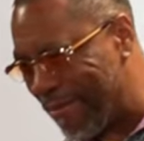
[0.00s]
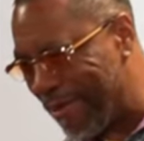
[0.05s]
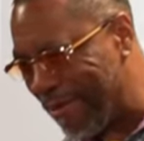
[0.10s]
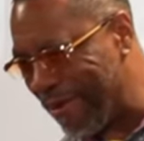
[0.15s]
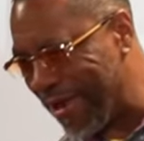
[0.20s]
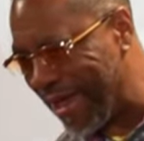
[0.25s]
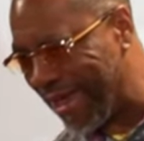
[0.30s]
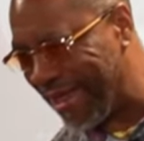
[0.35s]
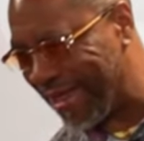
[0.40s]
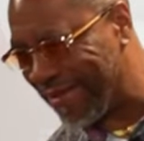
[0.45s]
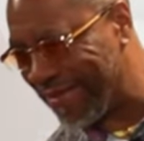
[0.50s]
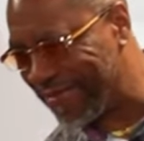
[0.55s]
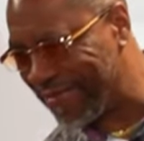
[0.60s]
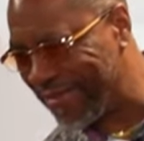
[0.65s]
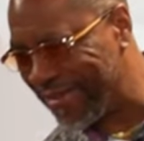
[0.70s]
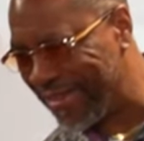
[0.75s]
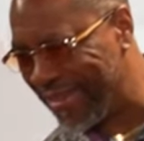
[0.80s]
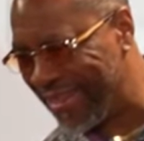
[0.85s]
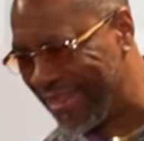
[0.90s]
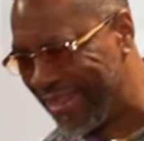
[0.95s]
right?
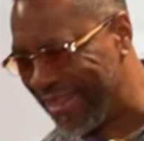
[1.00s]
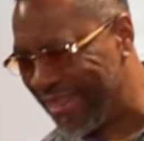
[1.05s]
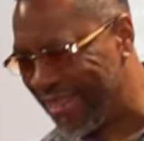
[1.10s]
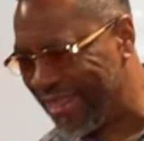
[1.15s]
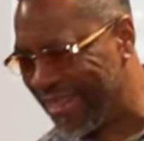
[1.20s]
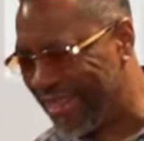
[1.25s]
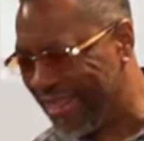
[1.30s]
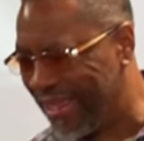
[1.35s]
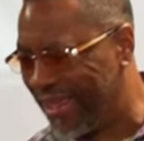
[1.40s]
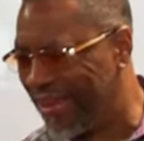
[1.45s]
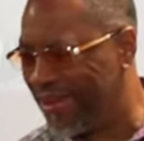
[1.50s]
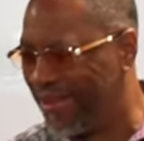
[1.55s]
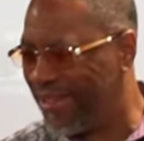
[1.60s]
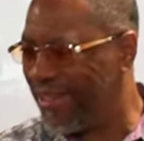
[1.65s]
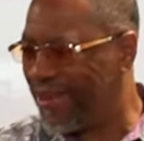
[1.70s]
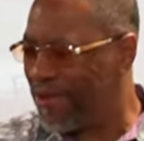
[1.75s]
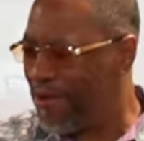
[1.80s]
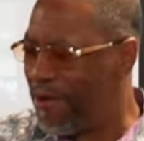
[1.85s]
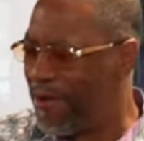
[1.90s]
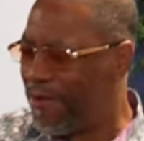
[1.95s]
He, he
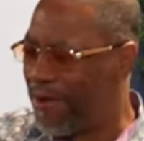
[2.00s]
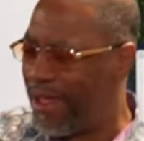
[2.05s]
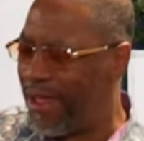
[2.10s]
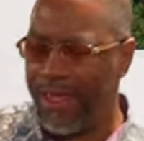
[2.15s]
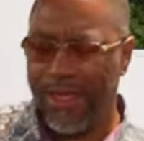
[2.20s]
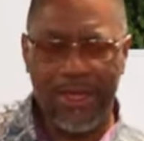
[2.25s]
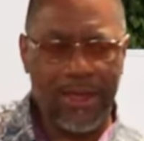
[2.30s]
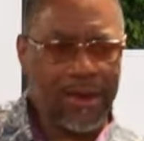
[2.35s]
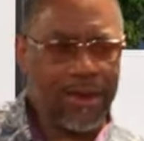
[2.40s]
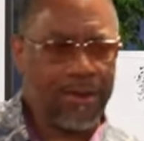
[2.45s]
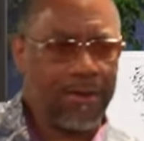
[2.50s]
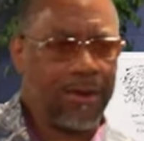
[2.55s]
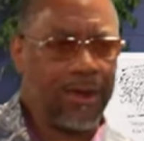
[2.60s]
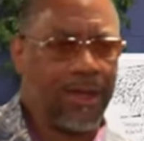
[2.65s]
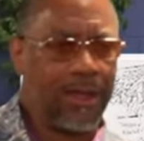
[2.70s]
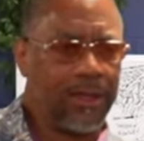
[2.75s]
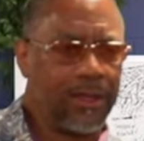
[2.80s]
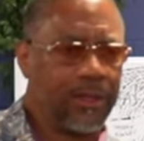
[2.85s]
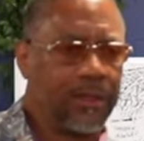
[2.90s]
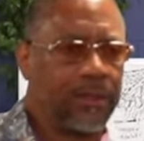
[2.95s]
do all right. He can do it.
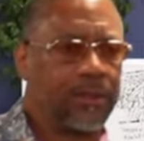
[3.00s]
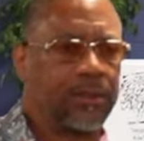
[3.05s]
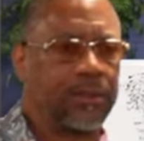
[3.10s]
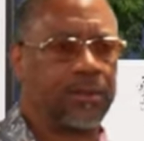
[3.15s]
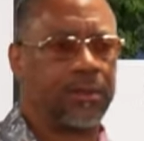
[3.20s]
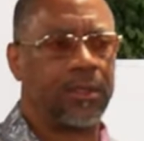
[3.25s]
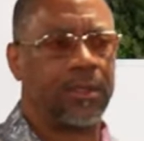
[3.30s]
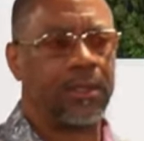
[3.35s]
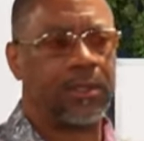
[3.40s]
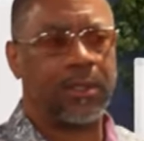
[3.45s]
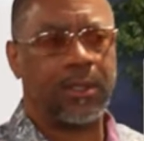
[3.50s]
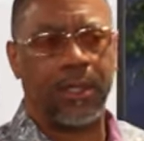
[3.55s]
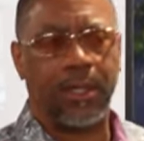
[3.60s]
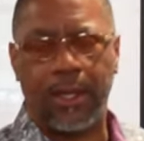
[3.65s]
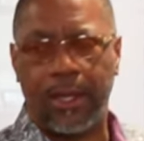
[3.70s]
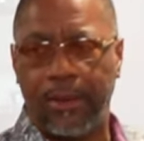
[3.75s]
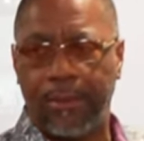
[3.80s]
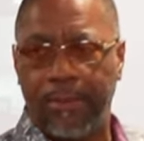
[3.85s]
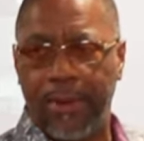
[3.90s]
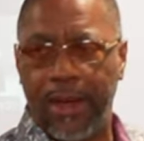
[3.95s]

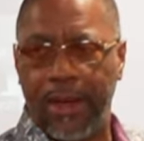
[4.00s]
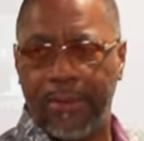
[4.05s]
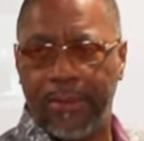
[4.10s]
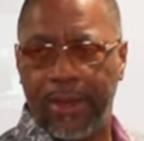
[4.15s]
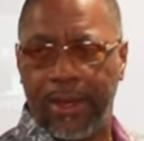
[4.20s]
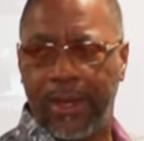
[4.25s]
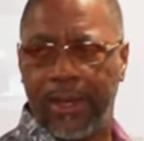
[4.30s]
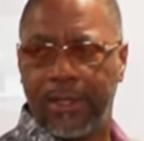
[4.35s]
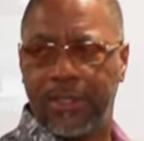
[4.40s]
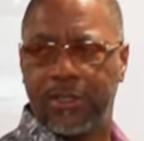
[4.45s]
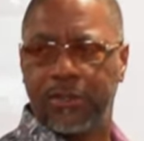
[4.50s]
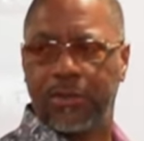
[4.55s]
And Bobby had two